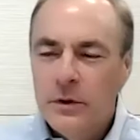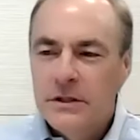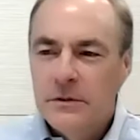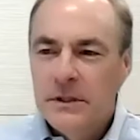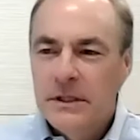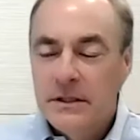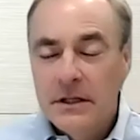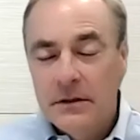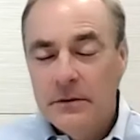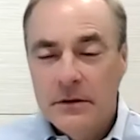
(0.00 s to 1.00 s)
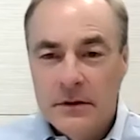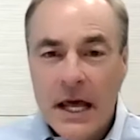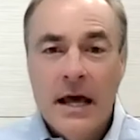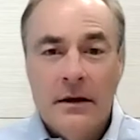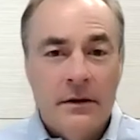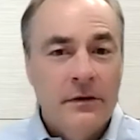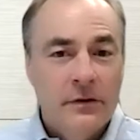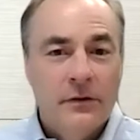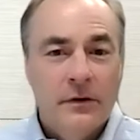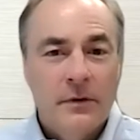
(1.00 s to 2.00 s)
wisdom is that this
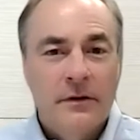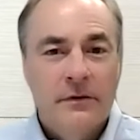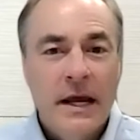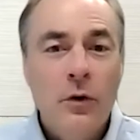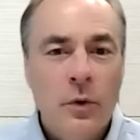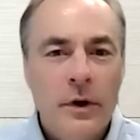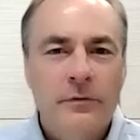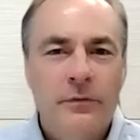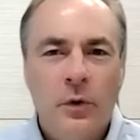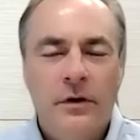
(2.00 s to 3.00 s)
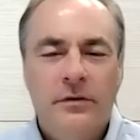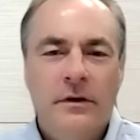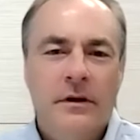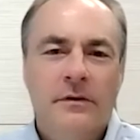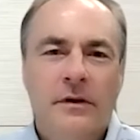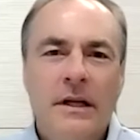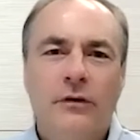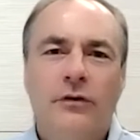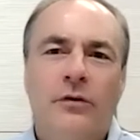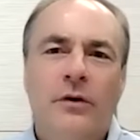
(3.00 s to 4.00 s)
is a tailwind for us as an
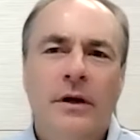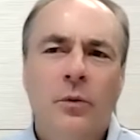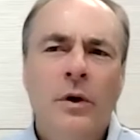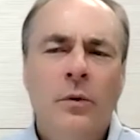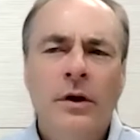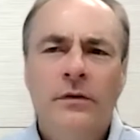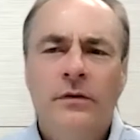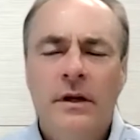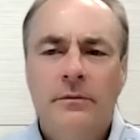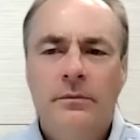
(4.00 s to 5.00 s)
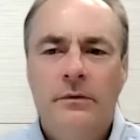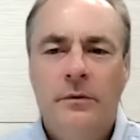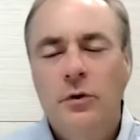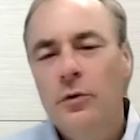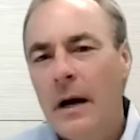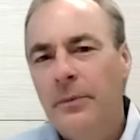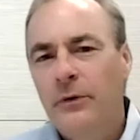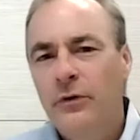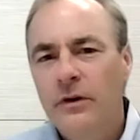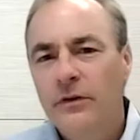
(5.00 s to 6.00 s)
industry. Where do you see some new
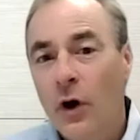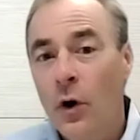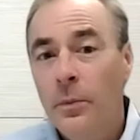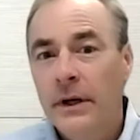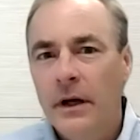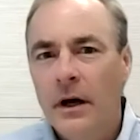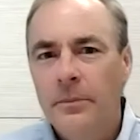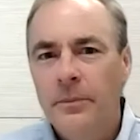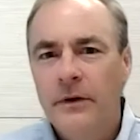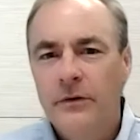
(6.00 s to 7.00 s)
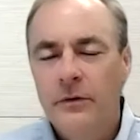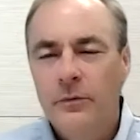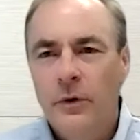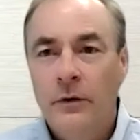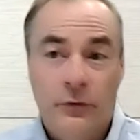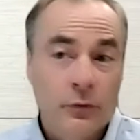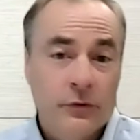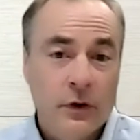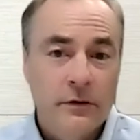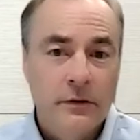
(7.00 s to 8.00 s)
opportunities opening up as a
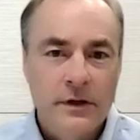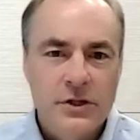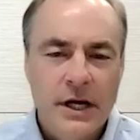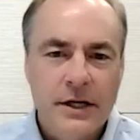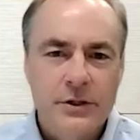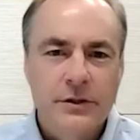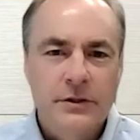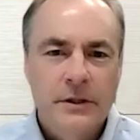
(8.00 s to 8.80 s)
result of these changes?